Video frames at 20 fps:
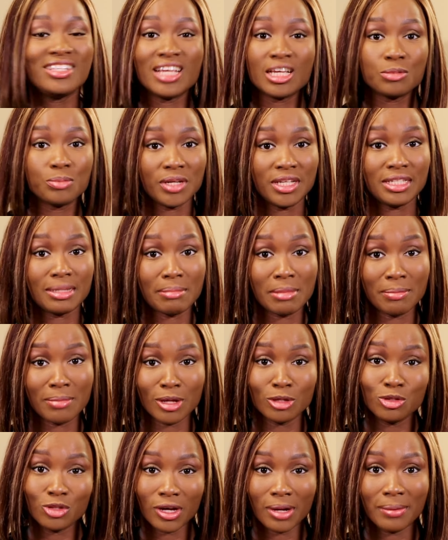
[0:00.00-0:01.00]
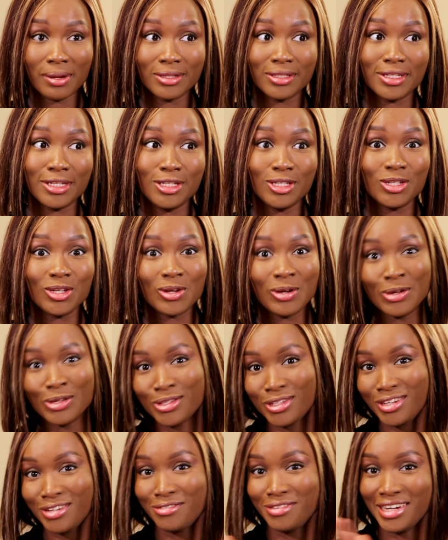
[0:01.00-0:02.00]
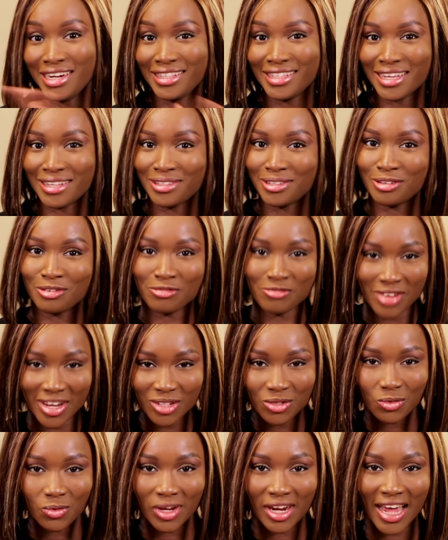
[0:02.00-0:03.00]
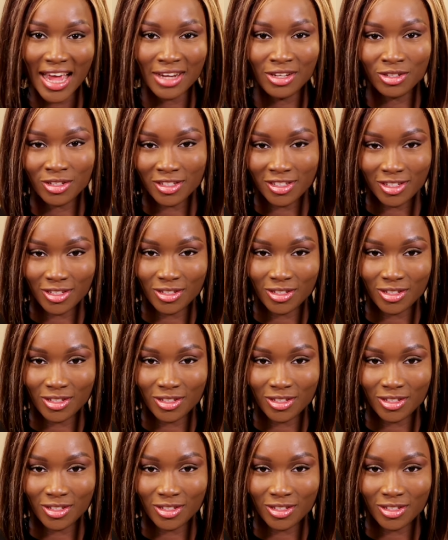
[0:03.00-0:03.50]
next point I'm about to talk about is closely related to the first one I just